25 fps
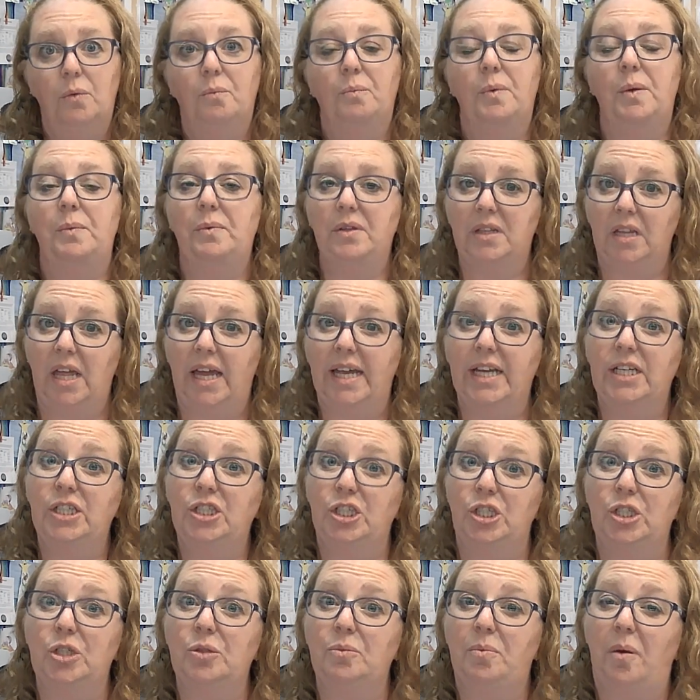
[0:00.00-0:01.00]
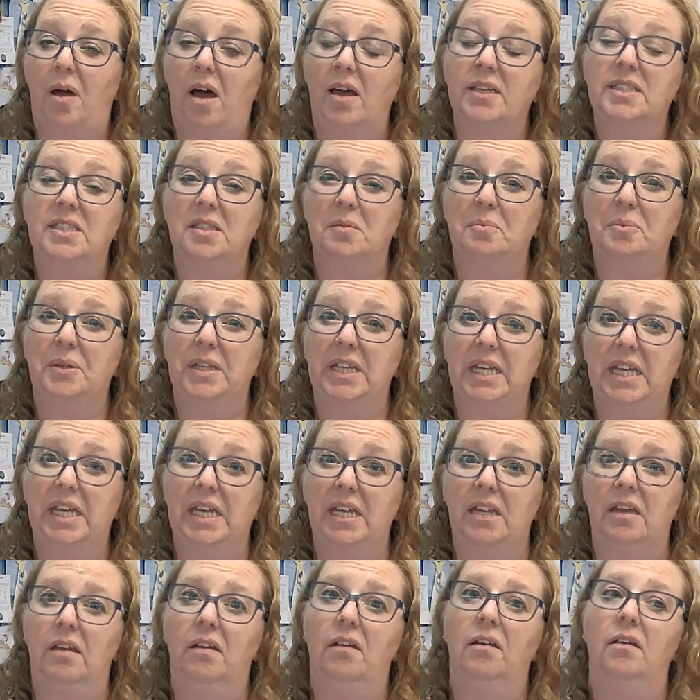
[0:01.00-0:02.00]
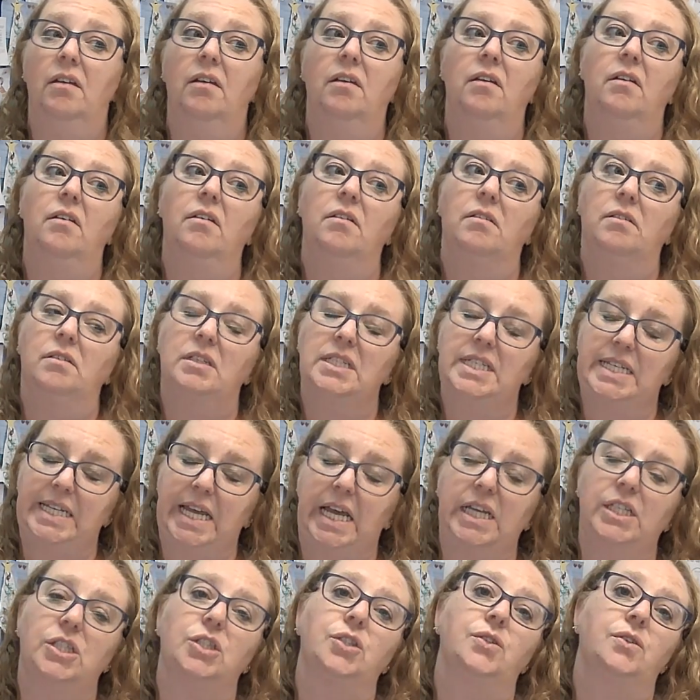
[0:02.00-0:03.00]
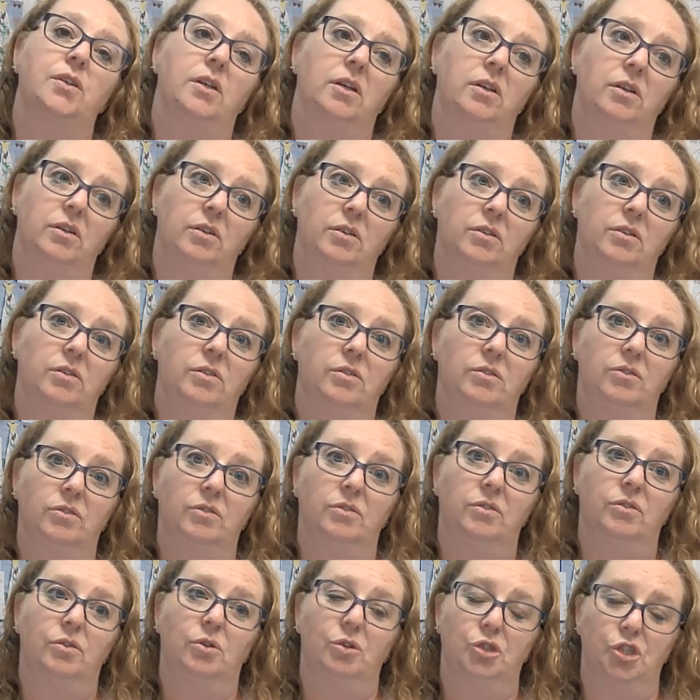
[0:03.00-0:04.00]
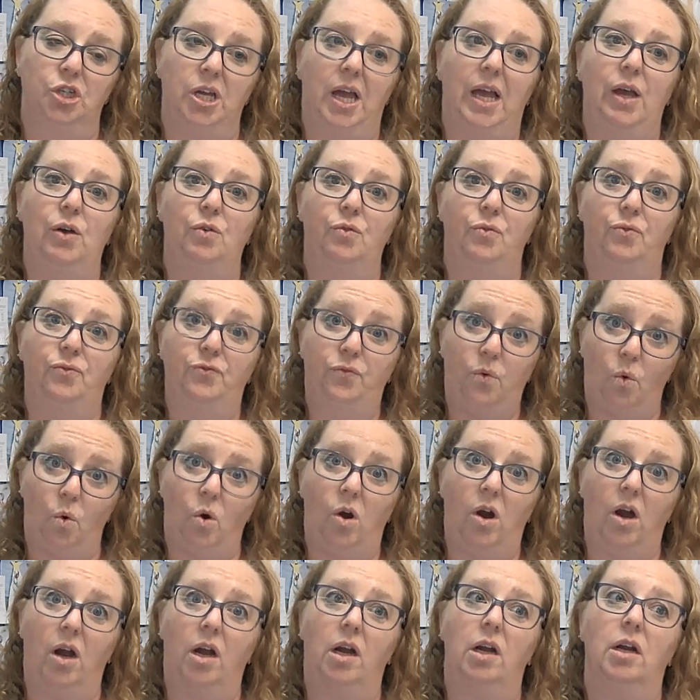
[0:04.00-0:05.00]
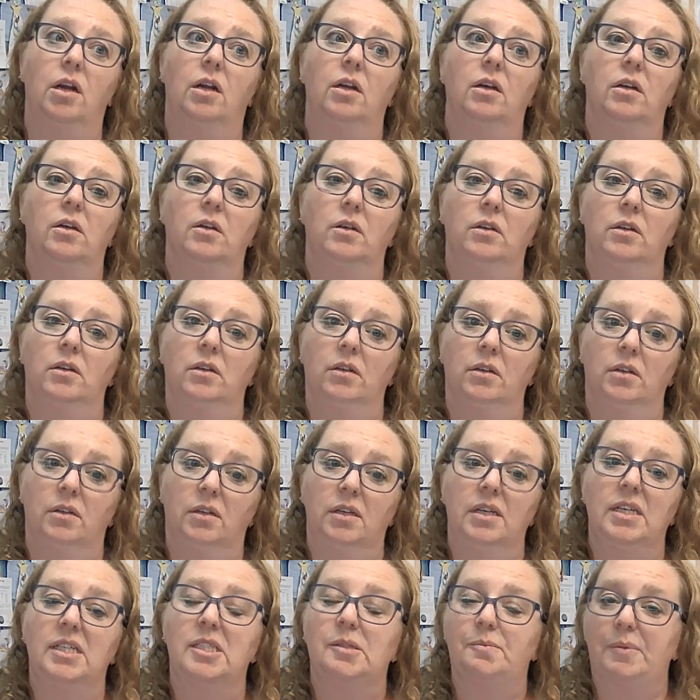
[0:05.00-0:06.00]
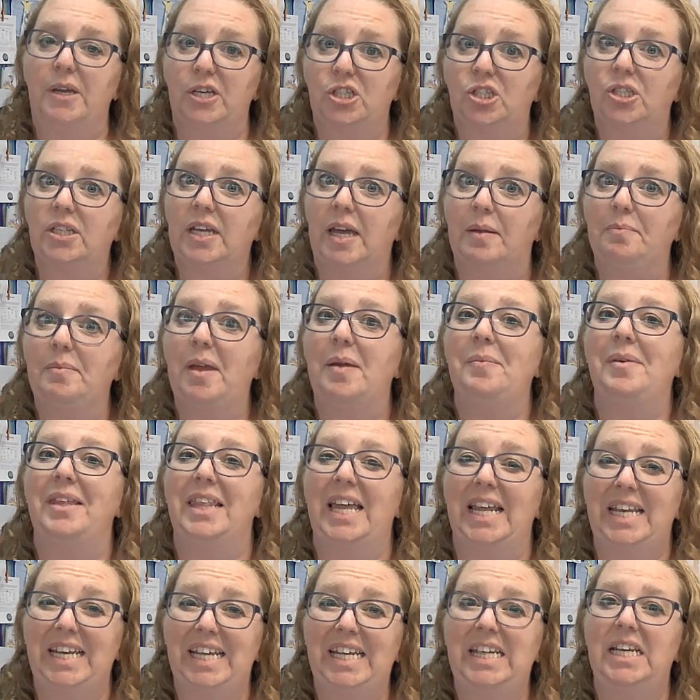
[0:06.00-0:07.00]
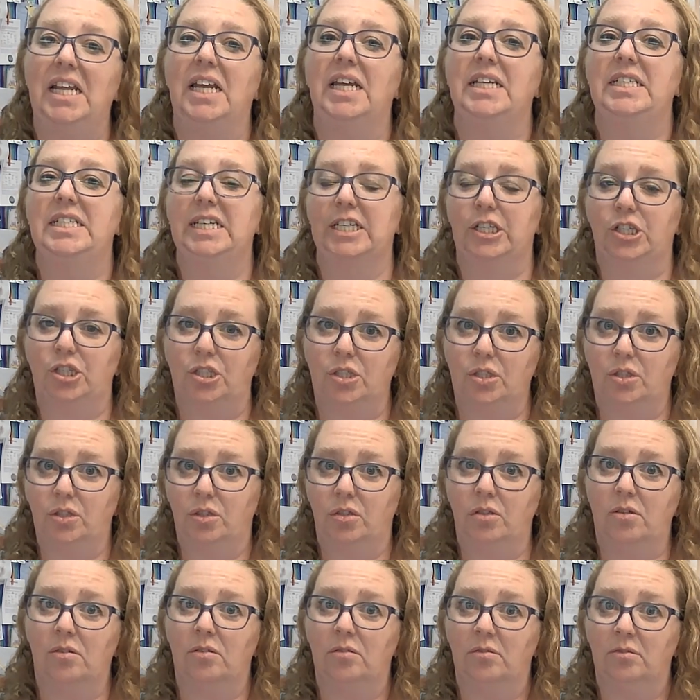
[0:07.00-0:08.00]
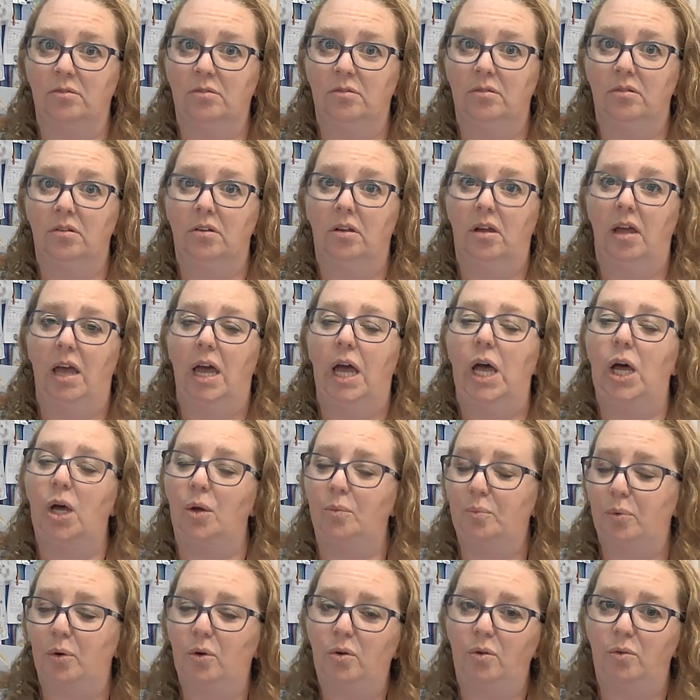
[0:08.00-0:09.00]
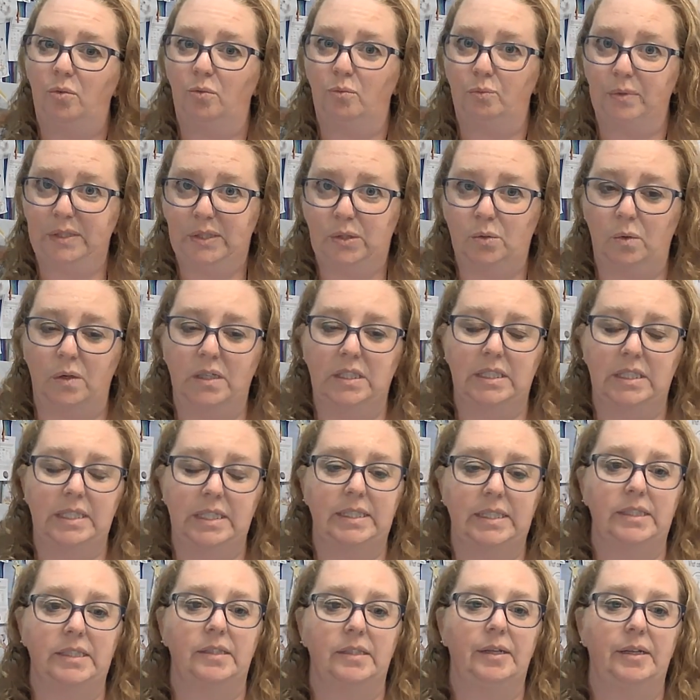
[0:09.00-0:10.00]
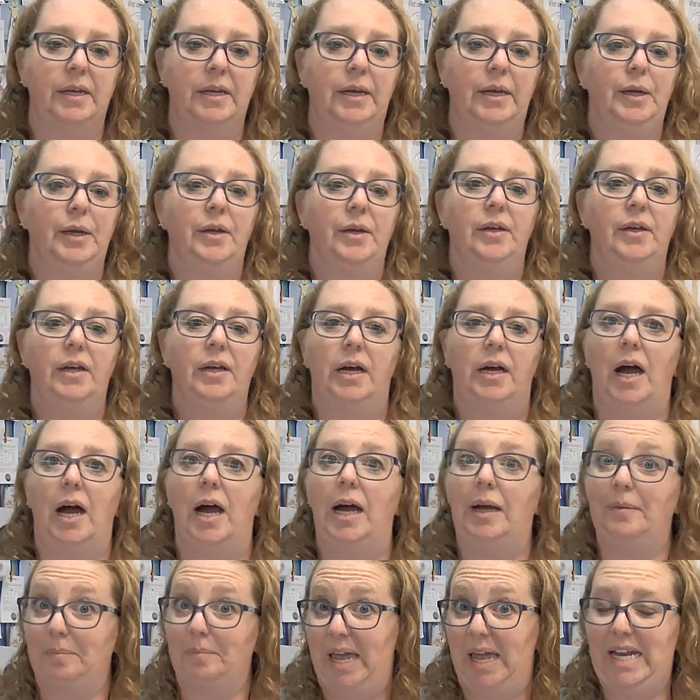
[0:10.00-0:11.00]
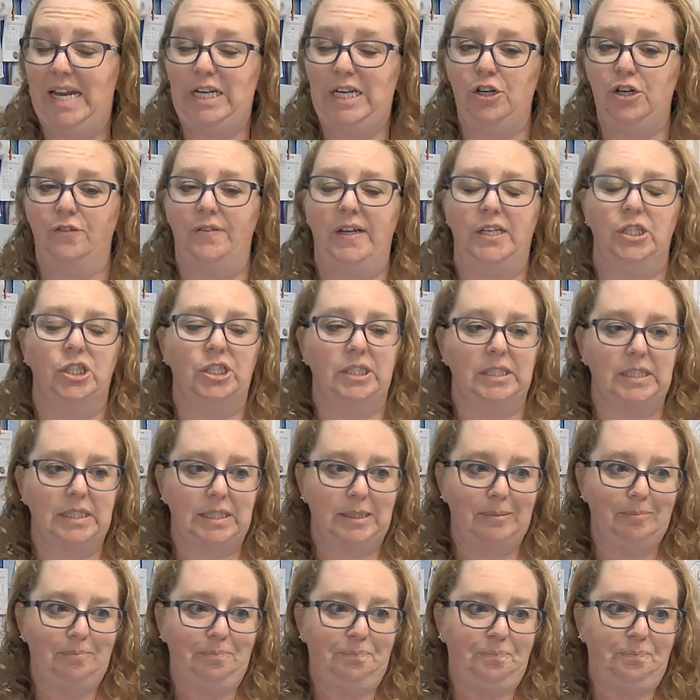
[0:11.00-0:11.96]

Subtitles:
We would like to possibly test your child for special ed. Maybe they need additional help, resources, and interventions.